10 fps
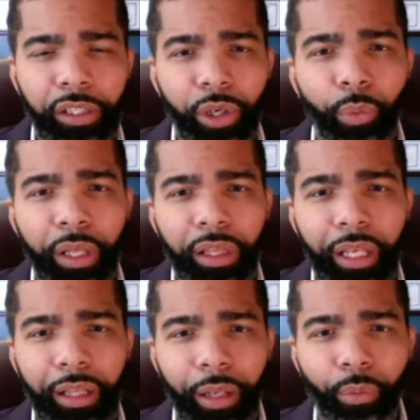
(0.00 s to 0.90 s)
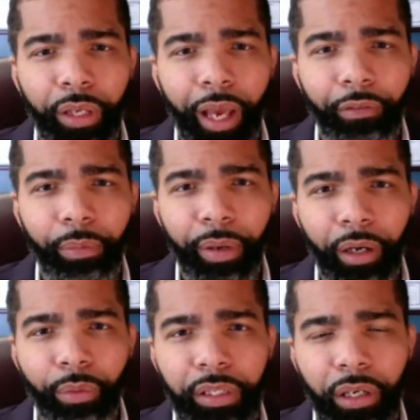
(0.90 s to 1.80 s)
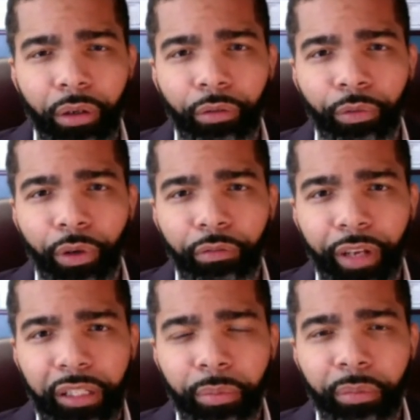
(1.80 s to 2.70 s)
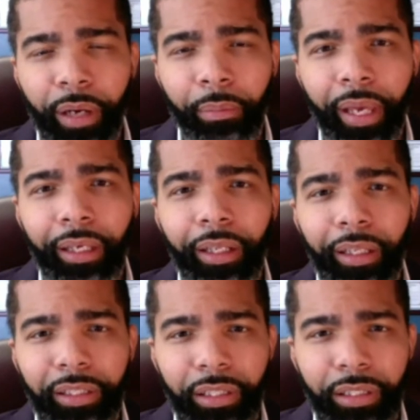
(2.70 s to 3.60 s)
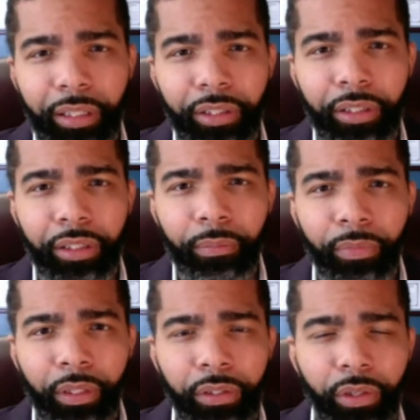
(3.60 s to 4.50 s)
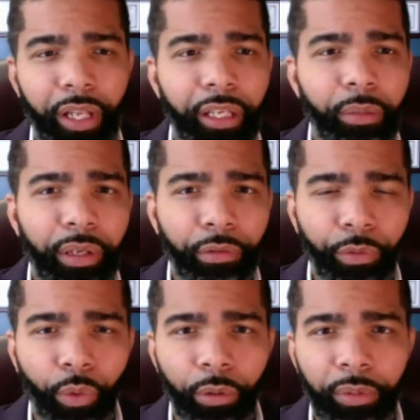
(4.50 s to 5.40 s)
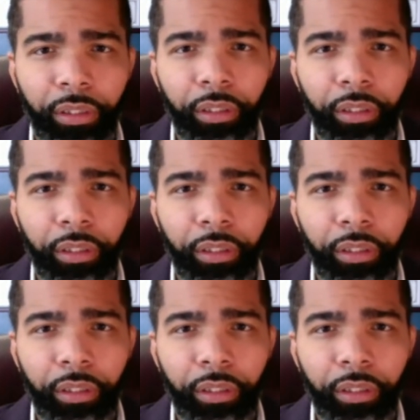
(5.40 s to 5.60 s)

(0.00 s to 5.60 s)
so we think that we have a better return for investment by making these decisions so that they can be informed.